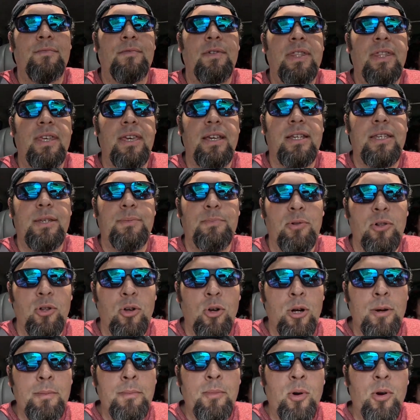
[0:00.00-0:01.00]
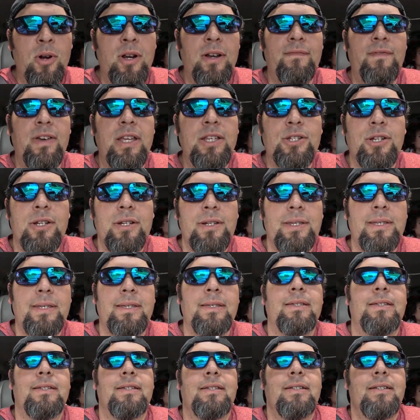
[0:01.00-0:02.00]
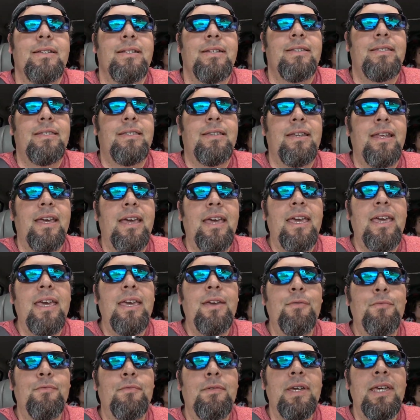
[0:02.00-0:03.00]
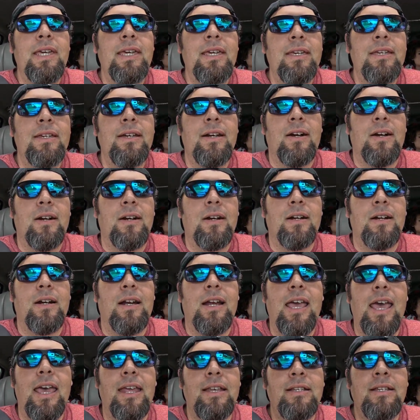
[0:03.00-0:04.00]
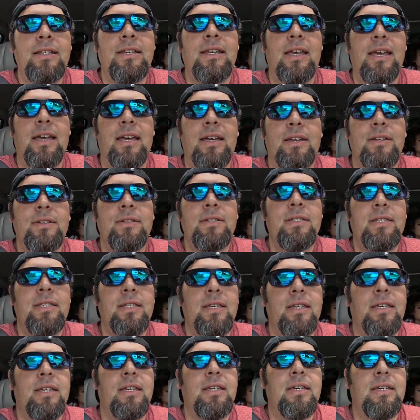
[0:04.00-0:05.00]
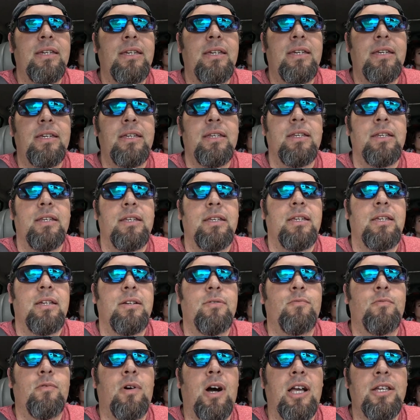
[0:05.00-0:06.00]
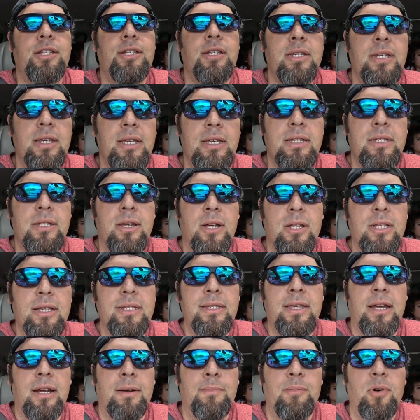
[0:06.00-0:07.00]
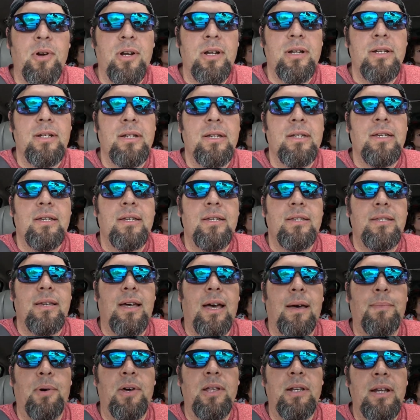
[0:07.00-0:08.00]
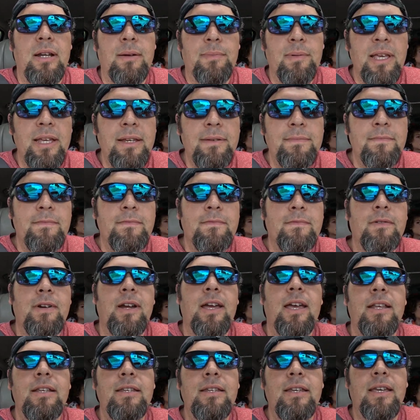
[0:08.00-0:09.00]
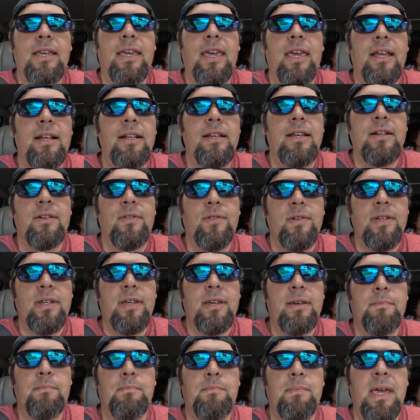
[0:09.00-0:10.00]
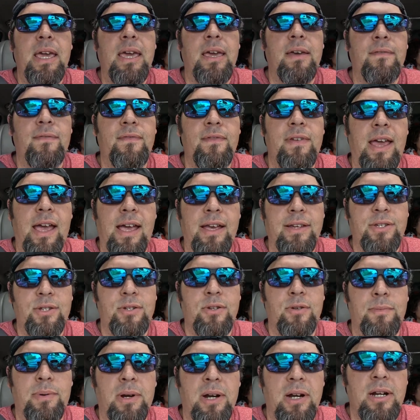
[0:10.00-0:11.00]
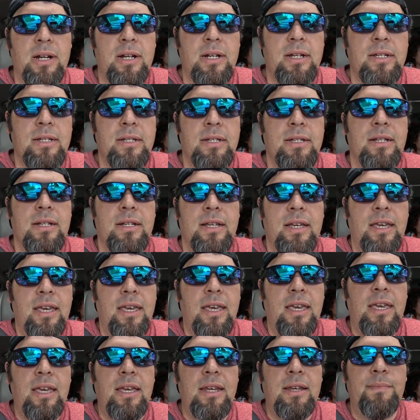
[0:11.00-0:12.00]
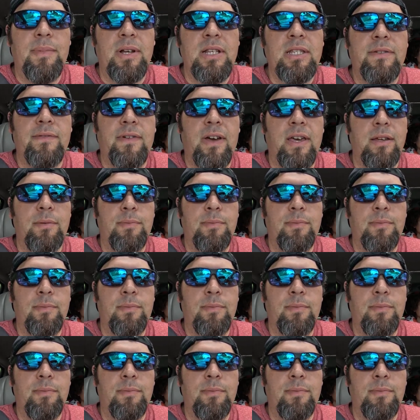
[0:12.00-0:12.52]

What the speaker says: with Explore More Adventures. Today we are heading down to Washington Dulles Airport to hop on an airplane. We're heading to Canada, going to Banff National Park and a bunch of other